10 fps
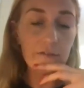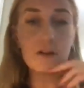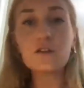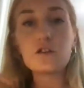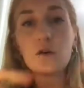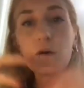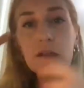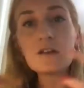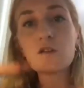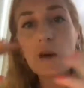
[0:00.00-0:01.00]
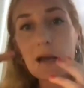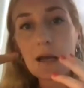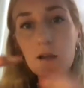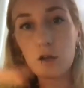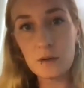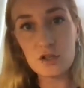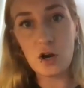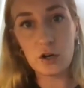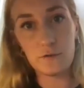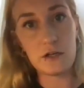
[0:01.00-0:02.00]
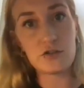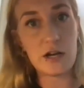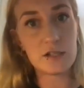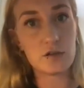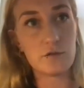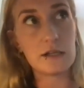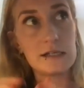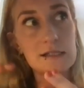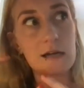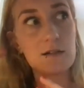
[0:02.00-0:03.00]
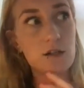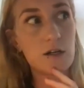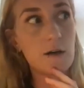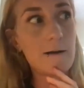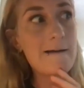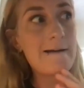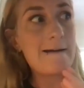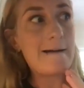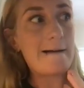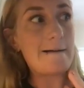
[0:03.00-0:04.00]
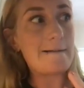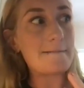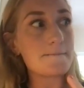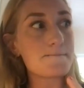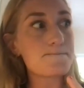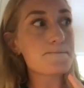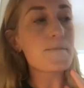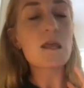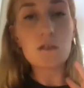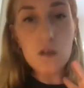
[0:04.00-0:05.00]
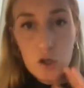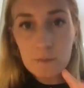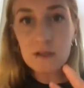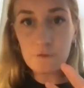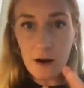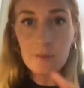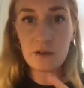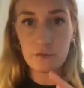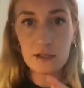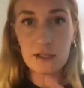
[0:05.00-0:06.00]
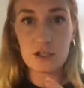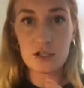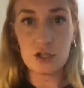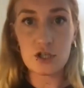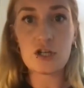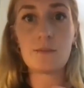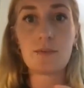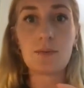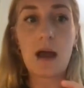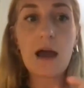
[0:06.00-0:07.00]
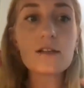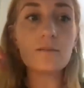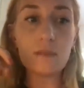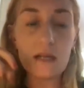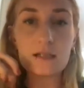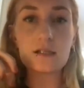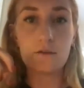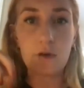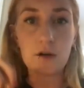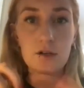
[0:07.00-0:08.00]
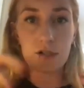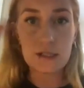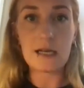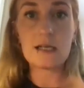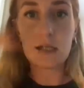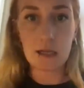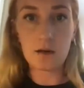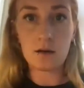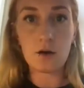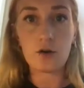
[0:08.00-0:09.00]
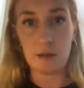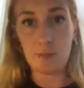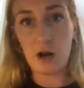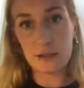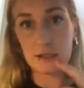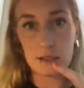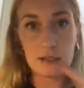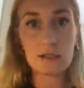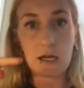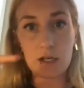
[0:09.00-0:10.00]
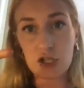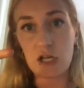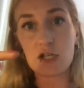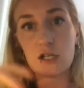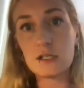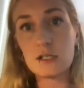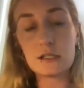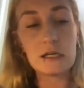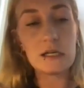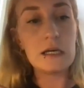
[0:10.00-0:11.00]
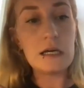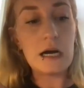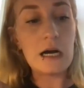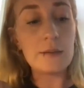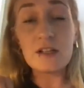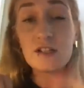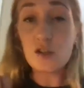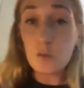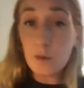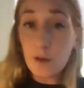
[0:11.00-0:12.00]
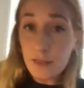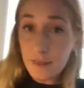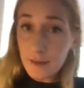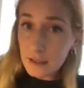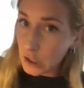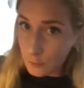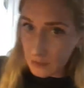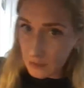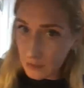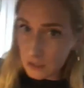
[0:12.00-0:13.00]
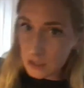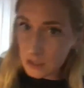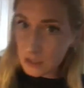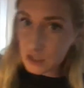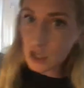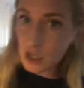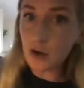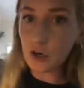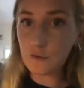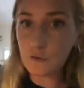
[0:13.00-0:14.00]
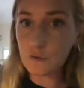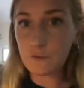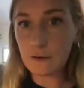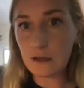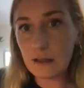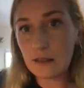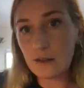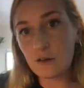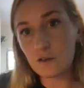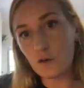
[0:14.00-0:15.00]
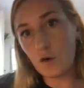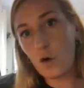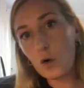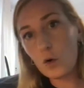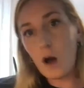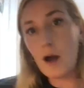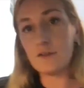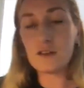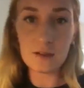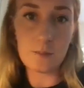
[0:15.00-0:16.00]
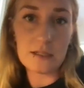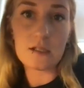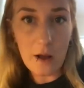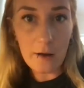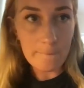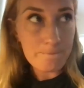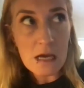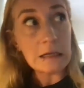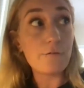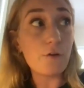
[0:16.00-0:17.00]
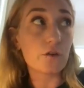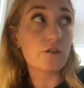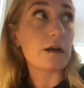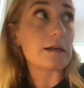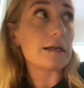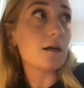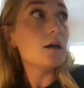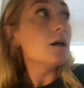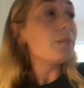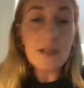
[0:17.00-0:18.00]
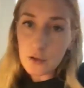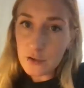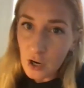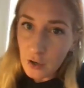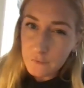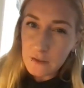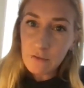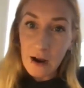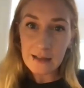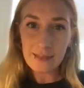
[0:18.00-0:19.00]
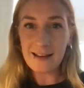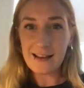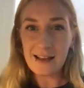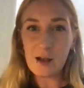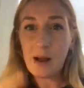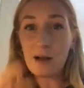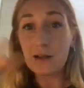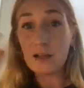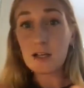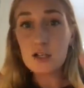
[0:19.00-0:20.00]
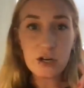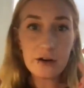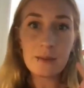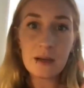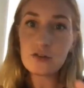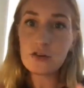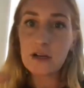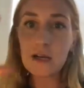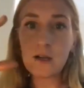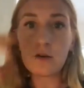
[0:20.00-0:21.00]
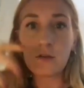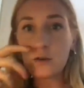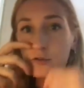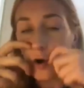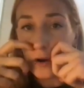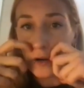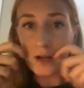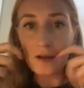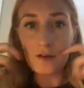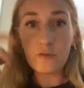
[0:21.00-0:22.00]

And so in this way, human geography tries to really center the human environment relationship as a means of understanding earthly processes and changes. And so within human geography, there's a whole lot of subdisciplines as well. Like folks study political geography, right? Thinking about like gerrymandering or the drawing of borders.